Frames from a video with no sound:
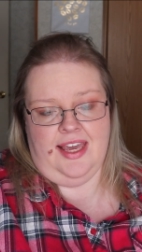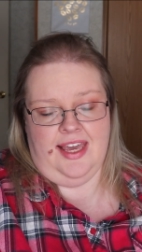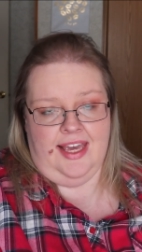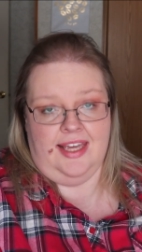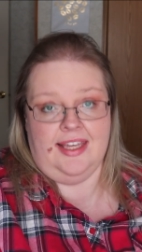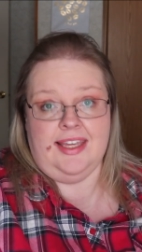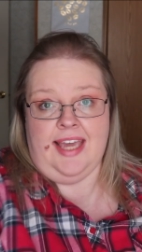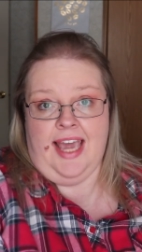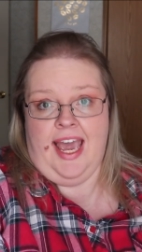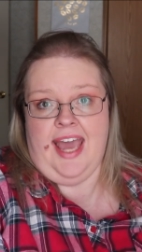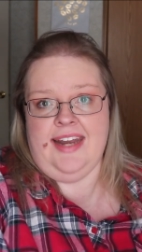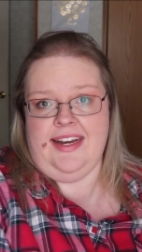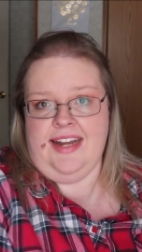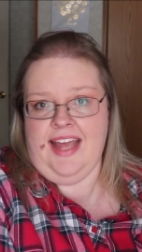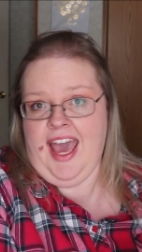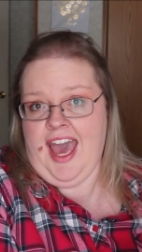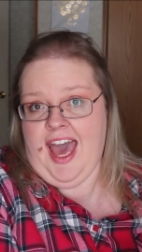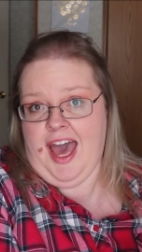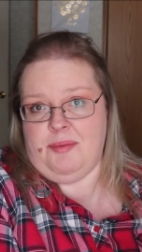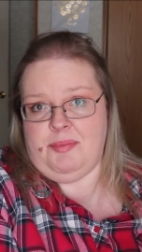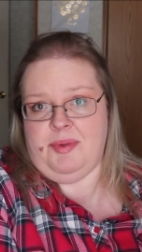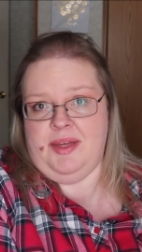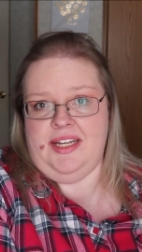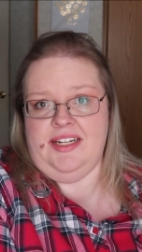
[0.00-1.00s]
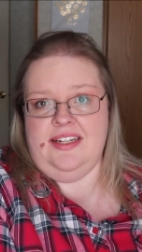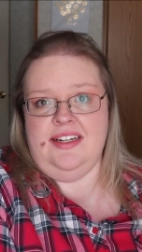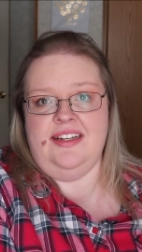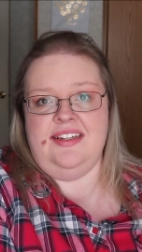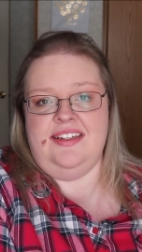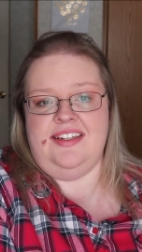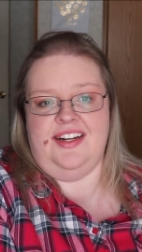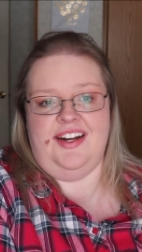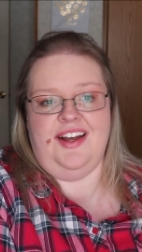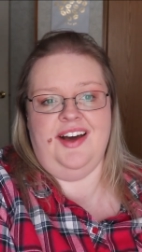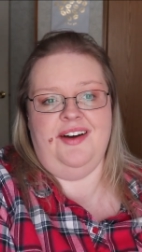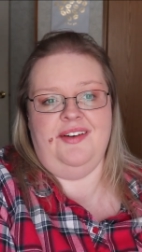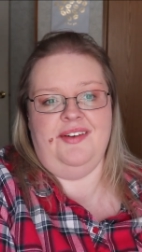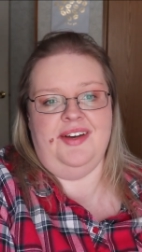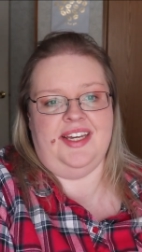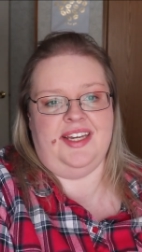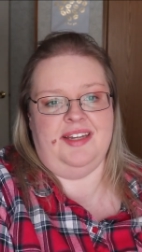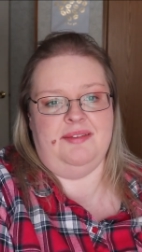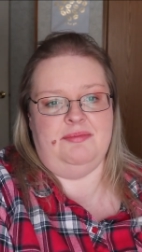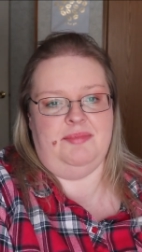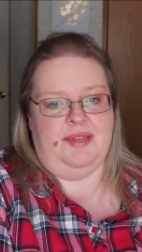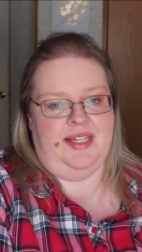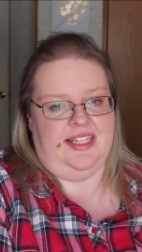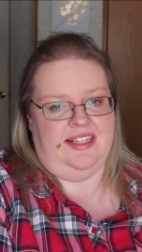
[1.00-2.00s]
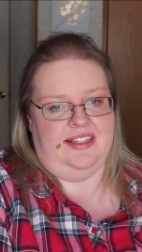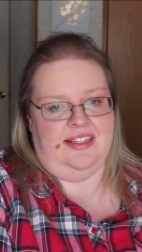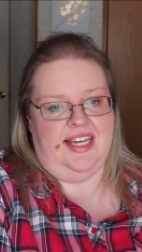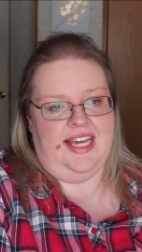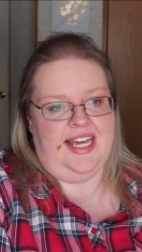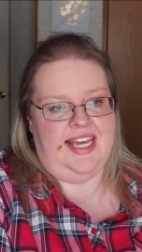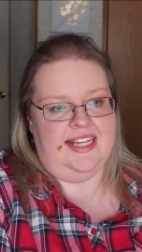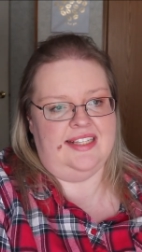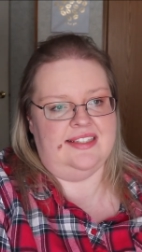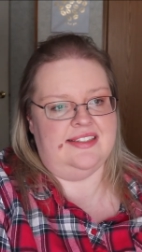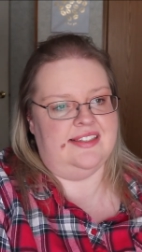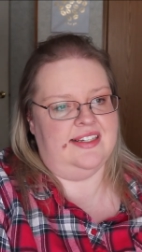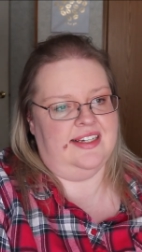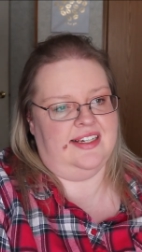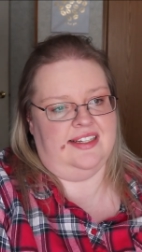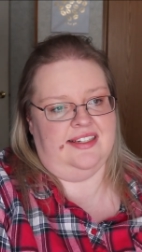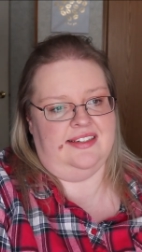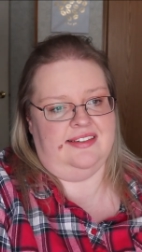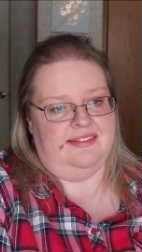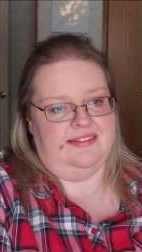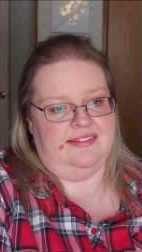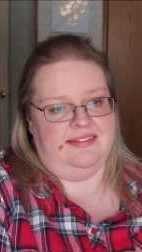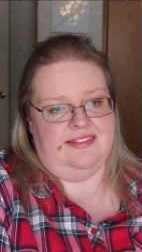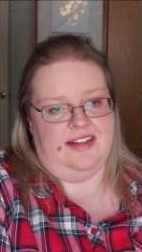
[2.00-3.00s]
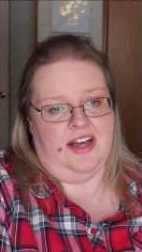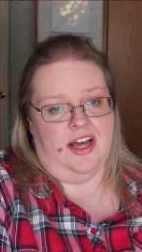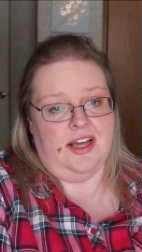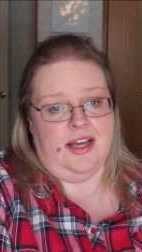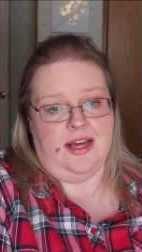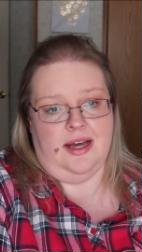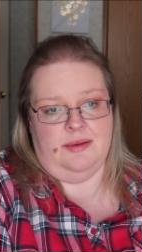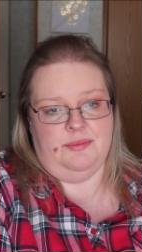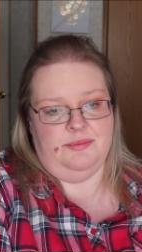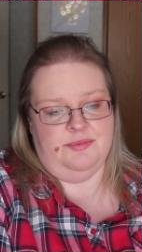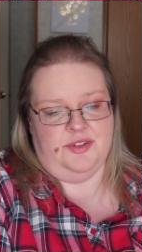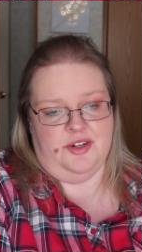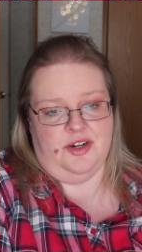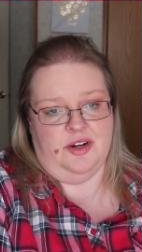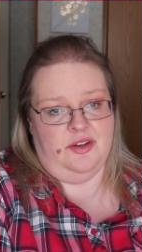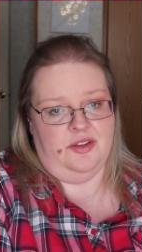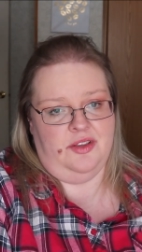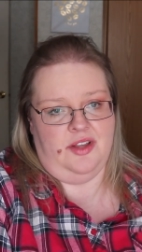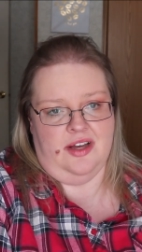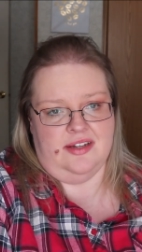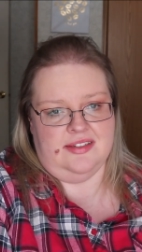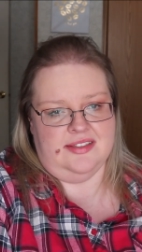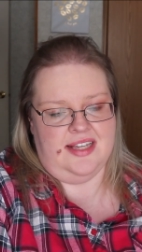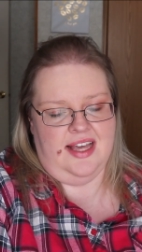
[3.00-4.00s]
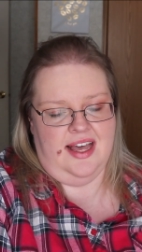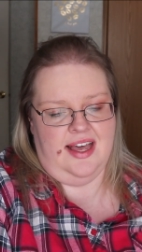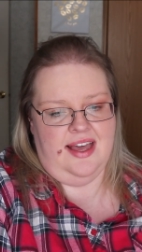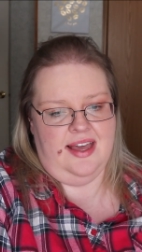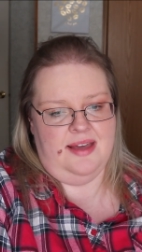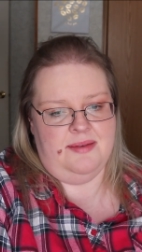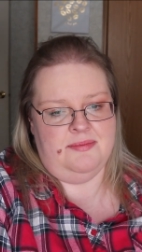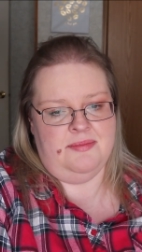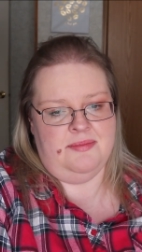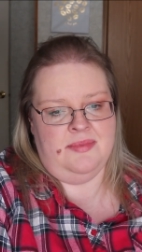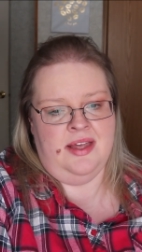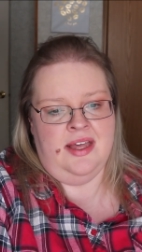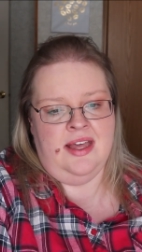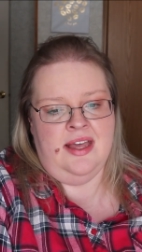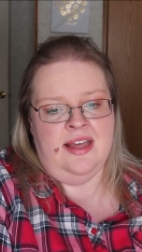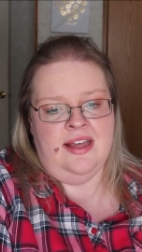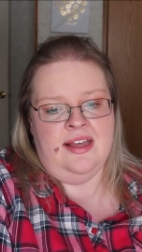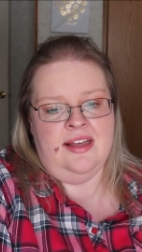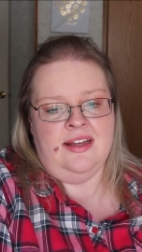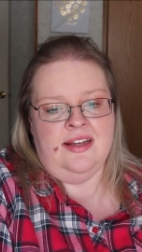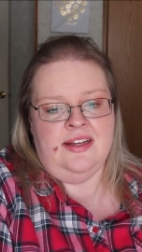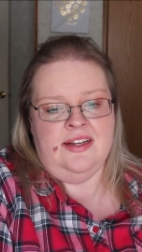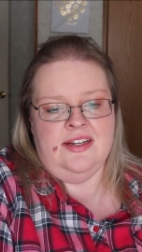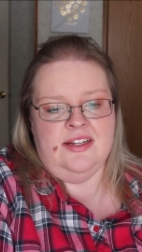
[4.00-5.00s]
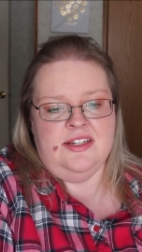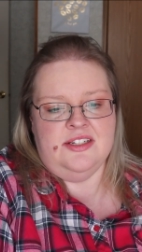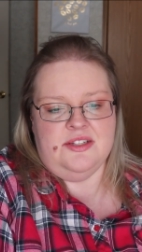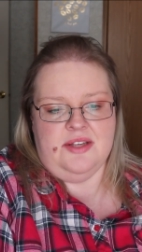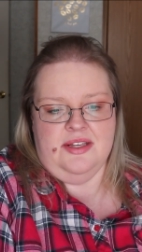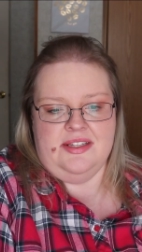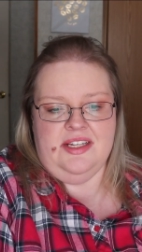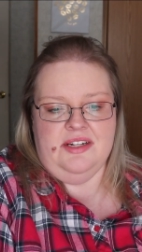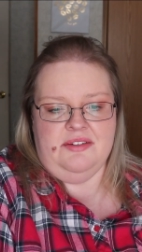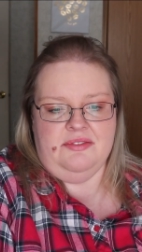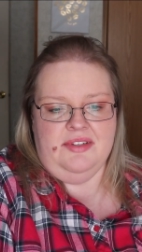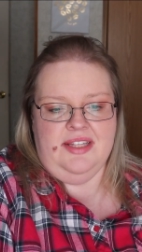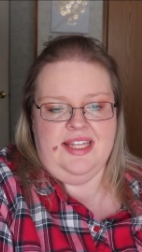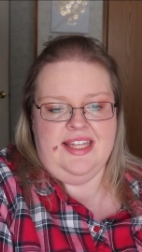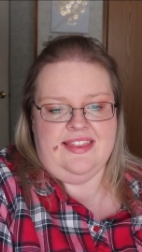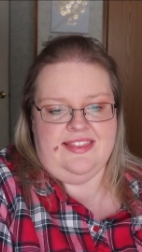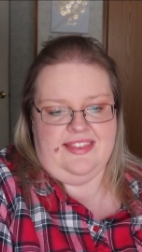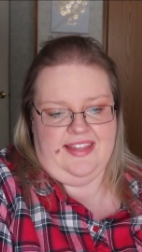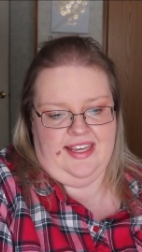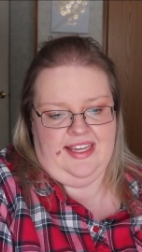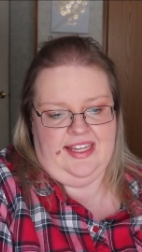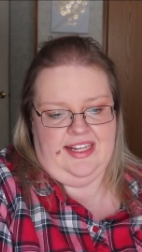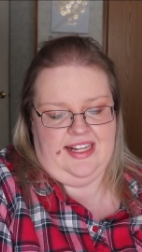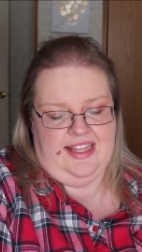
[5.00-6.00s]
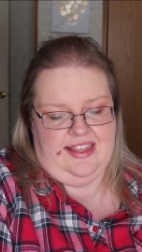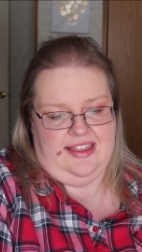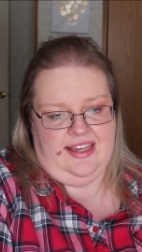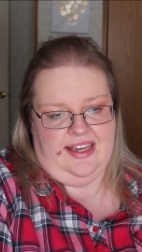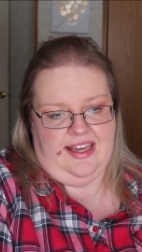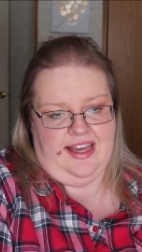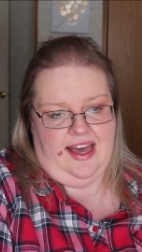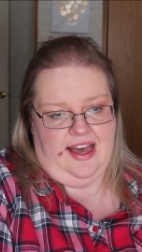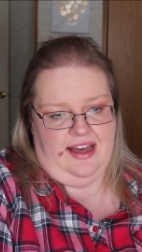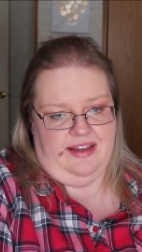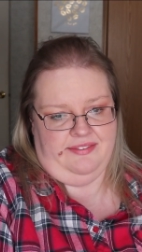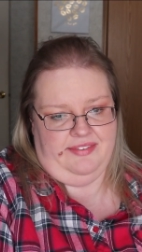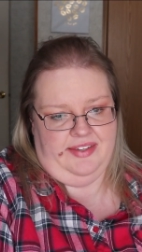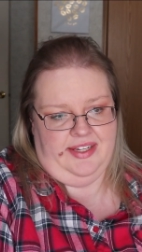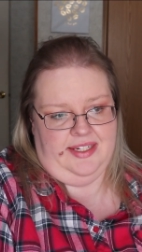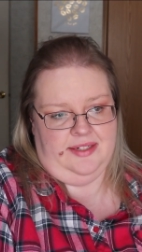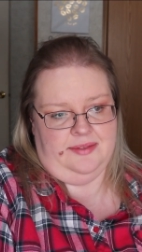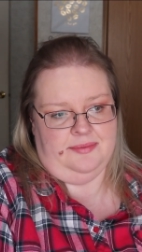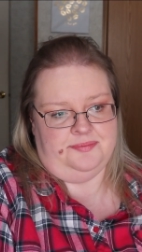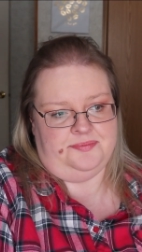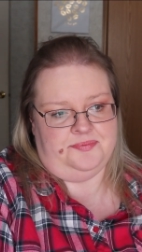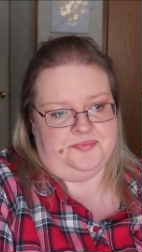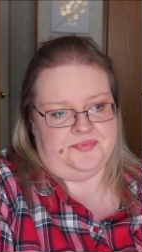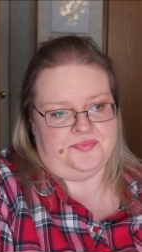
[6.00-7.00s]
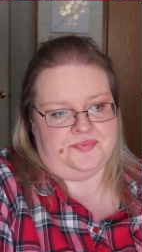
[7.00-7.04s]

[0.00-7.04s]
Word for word: it can happen, you know, it can be late, it can not come for a long time. So I didn't really think anything of it.